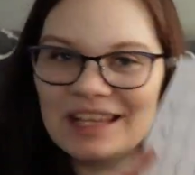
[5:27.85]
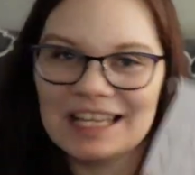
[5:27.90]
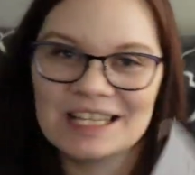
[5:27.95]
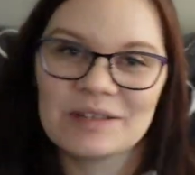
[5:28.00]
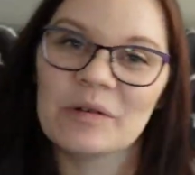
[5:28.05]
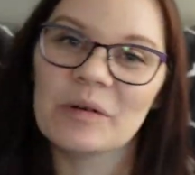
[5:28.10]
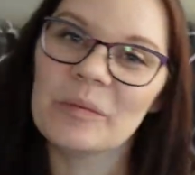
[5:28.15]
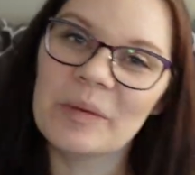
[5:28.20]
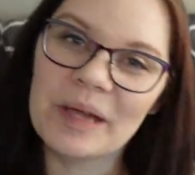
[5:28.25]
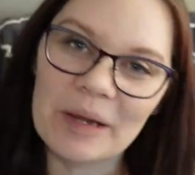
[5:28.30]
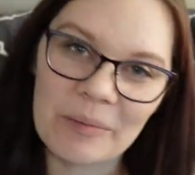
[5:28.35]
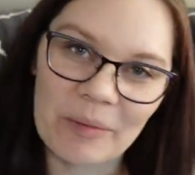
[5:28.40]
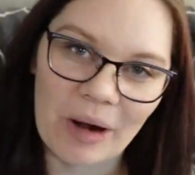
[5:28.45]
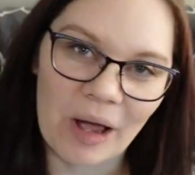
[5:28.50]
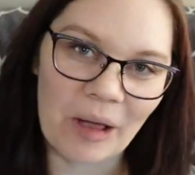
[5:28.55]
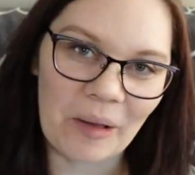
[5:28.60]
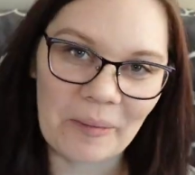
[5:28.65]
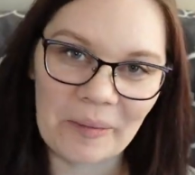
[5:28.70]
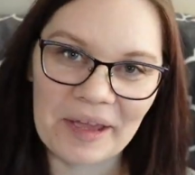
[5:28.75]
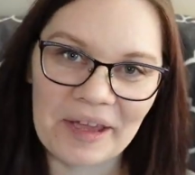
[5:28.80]
This will be
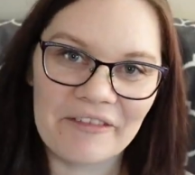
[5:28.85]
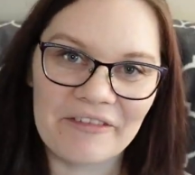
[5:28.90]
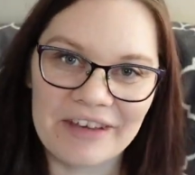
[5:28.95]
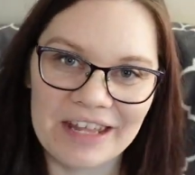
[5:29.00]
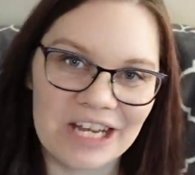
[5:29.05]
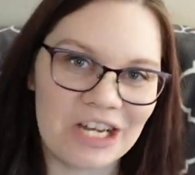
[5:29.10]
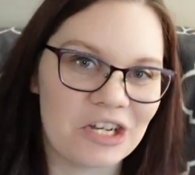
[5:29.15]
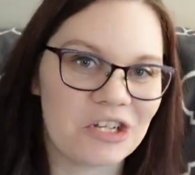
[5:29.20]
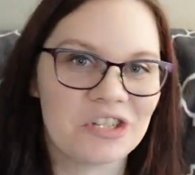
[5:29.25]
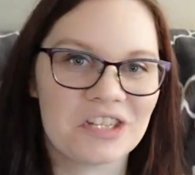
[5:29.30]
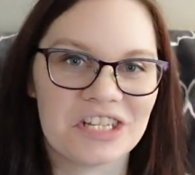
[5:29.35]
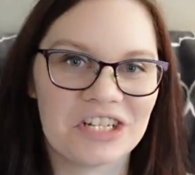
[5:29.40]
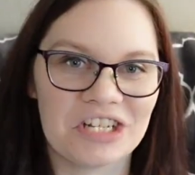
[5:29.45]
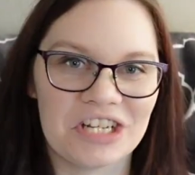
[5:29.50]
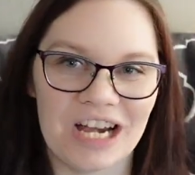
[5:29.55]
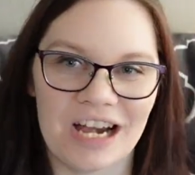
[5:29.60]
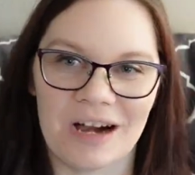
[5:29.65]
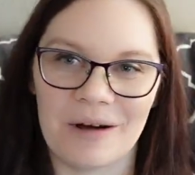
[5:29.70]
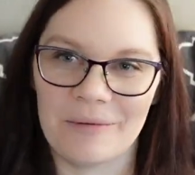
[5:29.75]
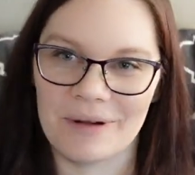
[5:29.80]
probably a finish this
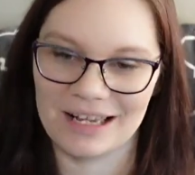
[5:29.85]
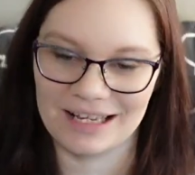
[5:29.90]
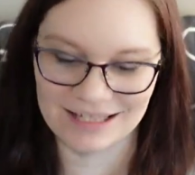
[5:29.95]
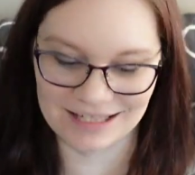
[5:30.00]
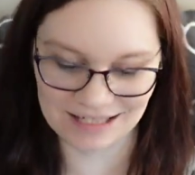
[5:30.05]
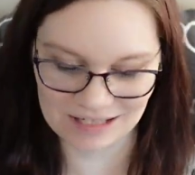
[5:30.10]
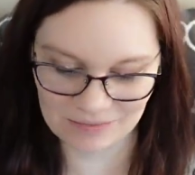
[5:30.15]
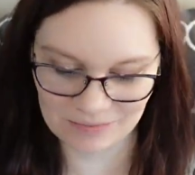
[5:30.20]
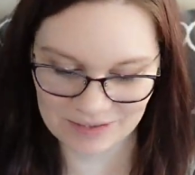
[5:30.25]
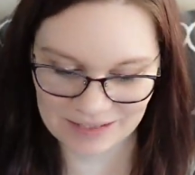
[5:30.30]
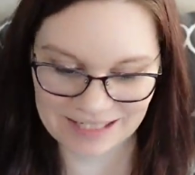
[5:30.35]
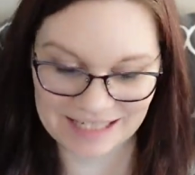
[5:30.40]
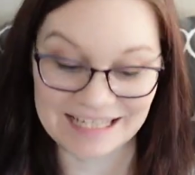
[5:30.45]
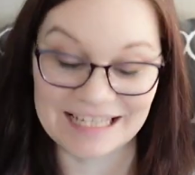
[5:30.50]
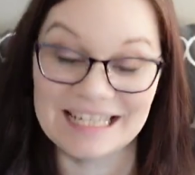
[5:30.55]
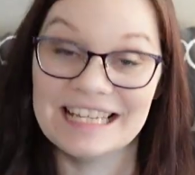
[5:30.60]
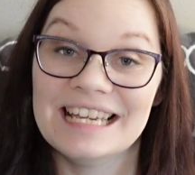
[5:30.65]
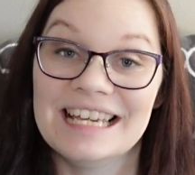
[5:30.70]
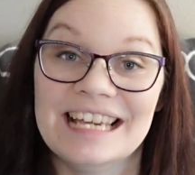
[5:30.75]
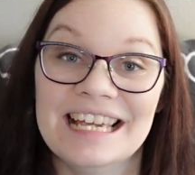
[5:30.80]
year because this
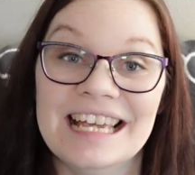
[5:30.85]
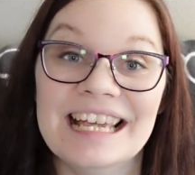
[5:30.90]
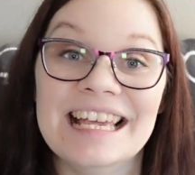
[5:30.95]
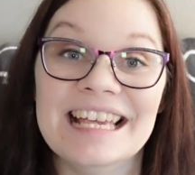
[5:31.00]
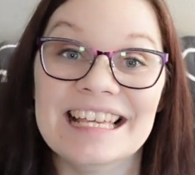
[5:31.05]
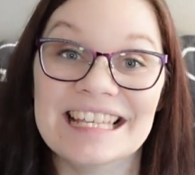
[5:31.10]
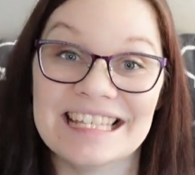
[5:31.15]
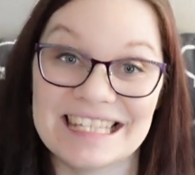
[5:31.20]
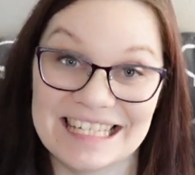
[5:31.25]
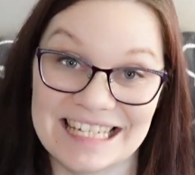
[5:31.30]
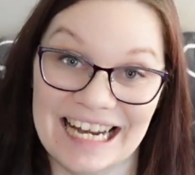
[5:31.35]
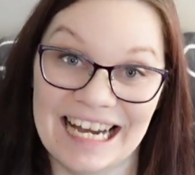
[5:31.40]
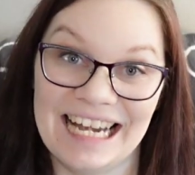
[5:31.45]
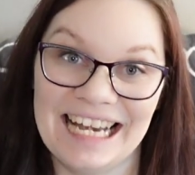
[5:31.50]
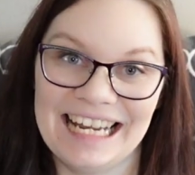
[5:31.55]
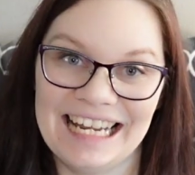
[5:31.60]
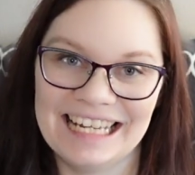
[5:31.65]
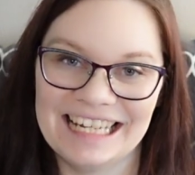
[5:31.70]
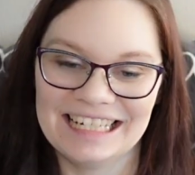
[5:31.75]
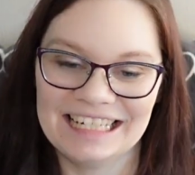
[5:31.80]
one is
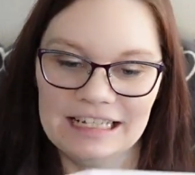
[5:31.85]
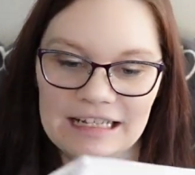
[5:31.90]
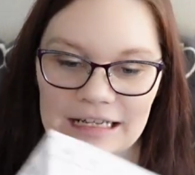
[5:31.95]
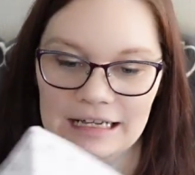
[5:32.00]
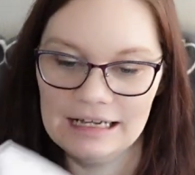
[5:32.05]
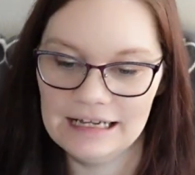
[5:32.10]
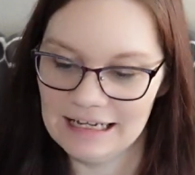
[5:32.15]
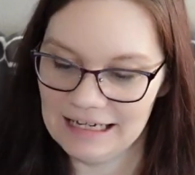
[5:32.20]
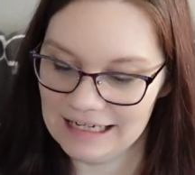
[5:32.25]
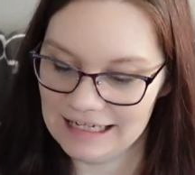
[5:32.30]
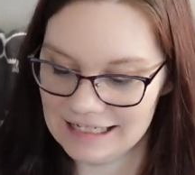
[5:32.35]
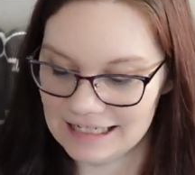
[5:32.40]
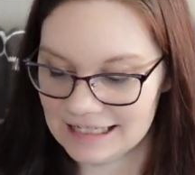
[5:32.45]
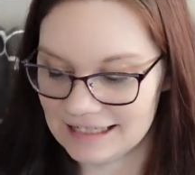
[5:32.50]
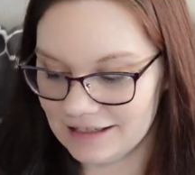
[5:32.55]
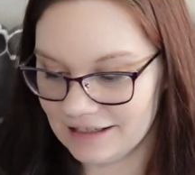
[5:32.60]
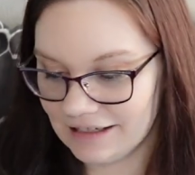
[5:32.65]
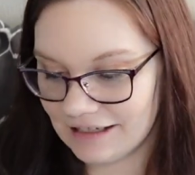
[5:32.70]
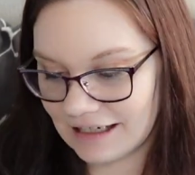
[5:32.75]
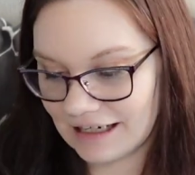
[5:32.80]
tiny. It
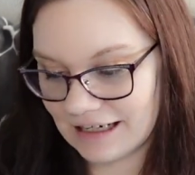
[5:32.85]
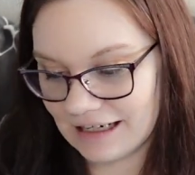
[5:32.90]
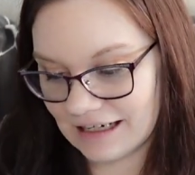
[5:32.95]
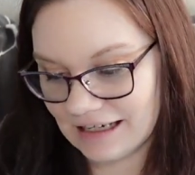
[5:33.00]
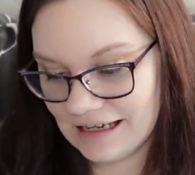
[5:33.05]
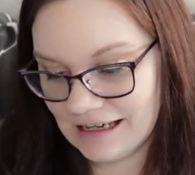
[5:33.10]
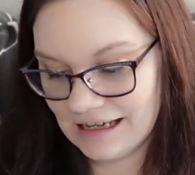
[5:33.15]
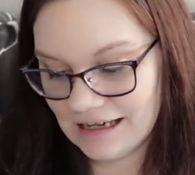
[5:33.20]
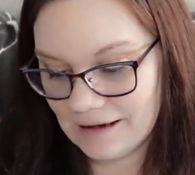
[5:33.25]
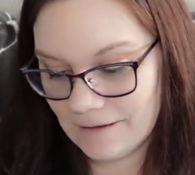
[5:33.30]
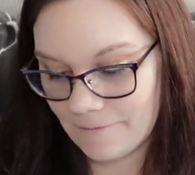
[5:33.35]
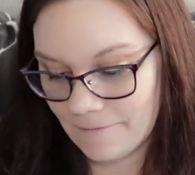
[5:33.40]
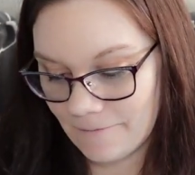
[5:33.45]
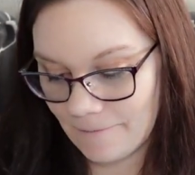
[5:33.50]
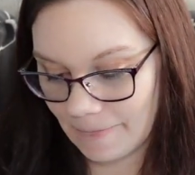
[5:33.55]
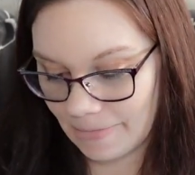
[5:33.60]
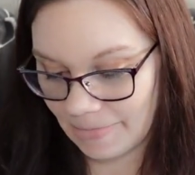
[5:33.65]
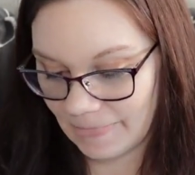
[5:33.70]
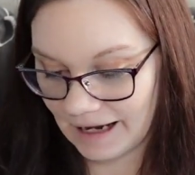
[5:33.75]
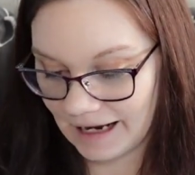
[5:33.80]
does look
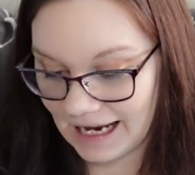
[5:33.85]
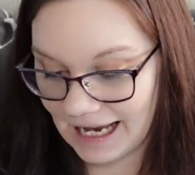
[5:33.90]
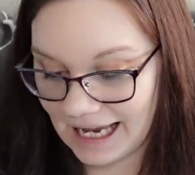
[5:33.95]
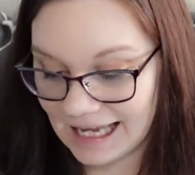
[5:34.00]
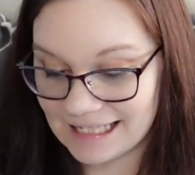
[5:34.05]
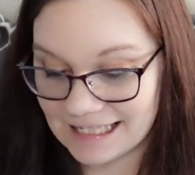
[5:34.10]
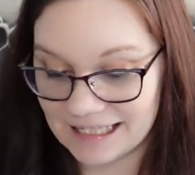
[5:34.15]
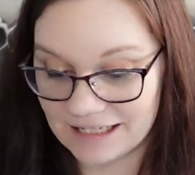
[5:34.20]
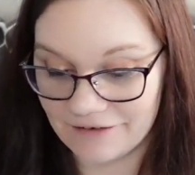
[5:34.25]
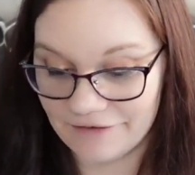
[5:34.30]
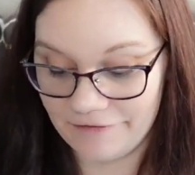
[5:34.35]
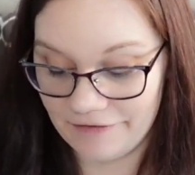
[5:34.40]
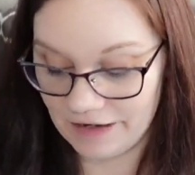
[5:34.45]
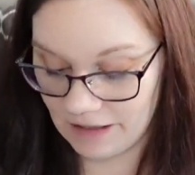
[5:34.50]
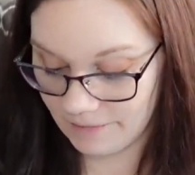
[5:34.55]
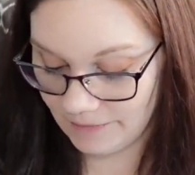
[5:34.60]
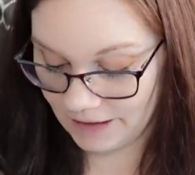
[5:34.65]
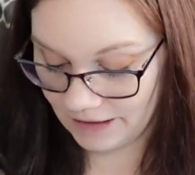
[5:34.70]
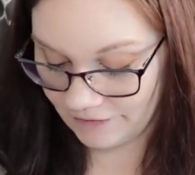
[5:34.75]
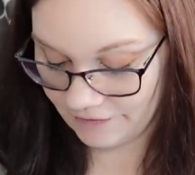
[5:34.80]
like it has a
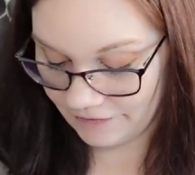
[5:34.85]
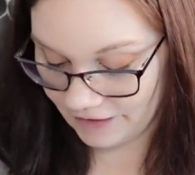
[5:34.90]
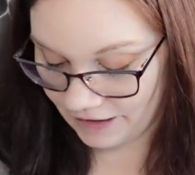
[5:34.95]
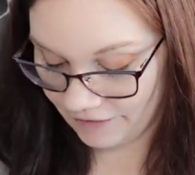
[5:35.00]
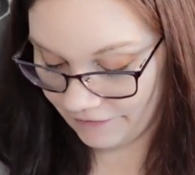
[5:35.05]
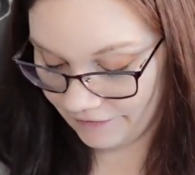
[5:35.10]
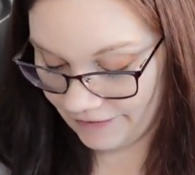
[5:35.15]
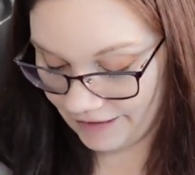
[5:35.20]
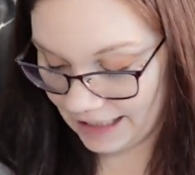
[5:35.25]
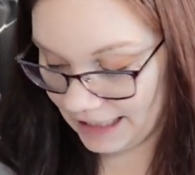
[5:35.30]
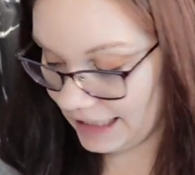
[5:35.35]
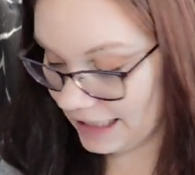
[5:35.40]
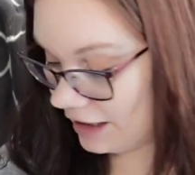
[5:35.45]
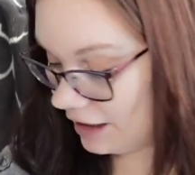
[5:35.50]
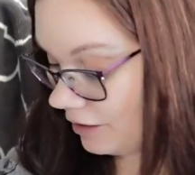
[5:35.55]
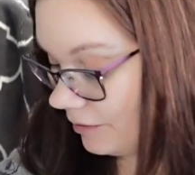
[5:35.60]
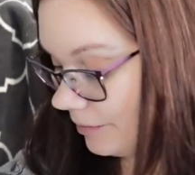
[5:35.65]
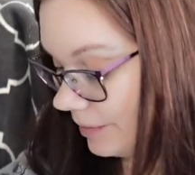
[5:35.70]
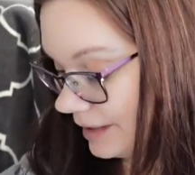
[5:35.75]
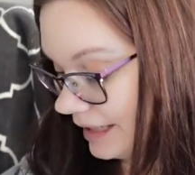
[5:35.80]
fair bit of confetti
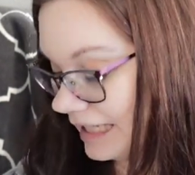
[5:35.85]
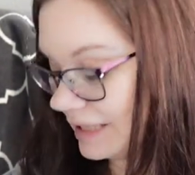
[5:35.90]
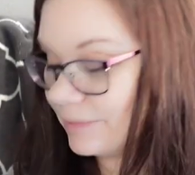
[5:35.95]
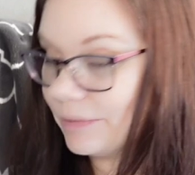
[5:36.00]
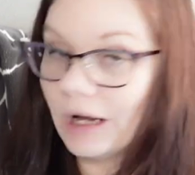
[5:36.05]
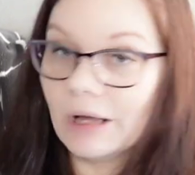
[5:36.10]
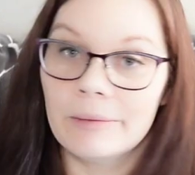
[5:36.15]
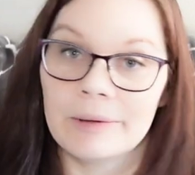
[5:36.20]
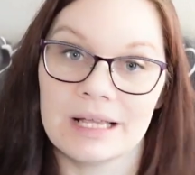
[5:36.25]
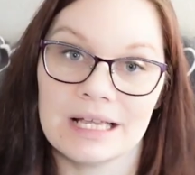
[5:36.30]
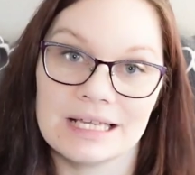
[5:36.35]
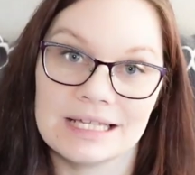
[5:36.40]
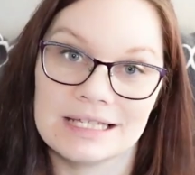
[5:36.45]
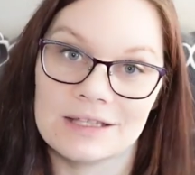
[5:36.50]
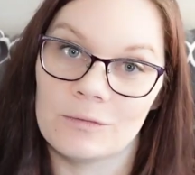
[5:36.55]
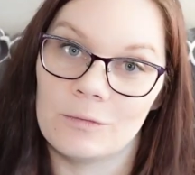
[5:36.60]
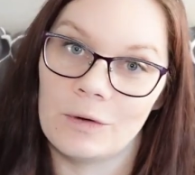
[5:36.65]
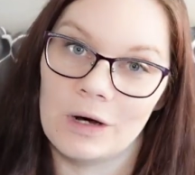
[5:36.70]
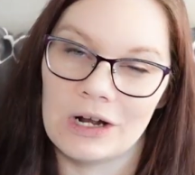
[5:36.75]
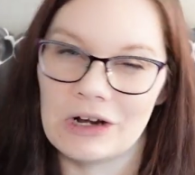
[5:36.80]
though, but that's probably because
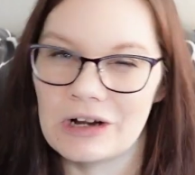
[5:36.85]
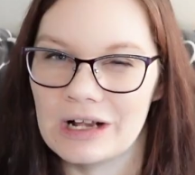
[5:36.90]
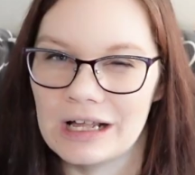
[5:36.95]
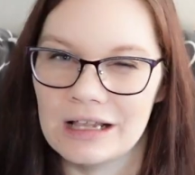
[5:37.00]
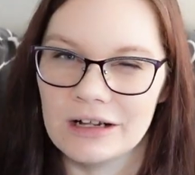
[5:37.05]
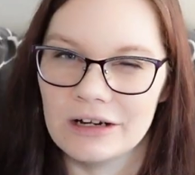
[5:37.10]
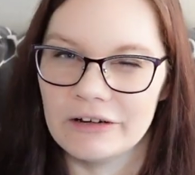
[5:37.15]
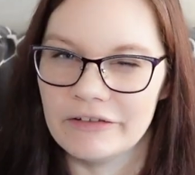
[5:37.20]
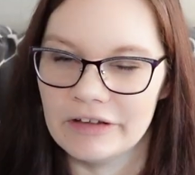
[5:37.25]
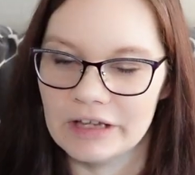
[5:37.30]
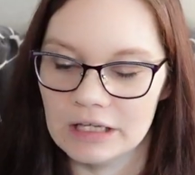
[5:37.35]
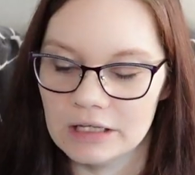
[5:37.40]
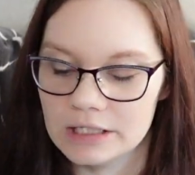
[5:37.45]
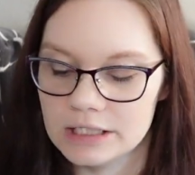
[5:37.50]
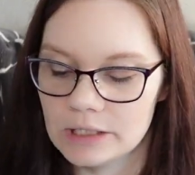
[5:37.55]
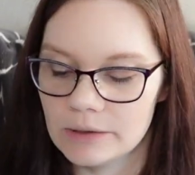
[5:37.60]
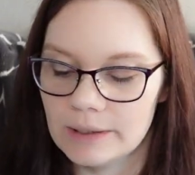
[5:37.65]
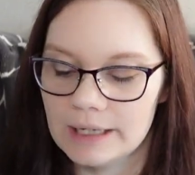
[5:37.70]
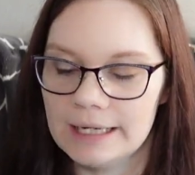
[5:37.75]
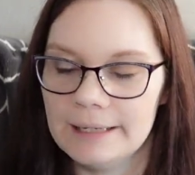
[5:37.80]
the watercolor feel
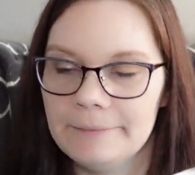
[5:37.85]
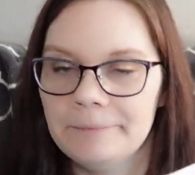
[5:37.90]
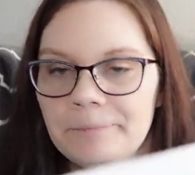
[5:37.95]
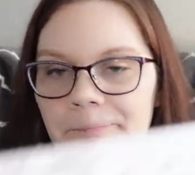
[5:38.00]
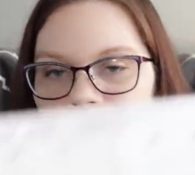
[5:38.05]
to it.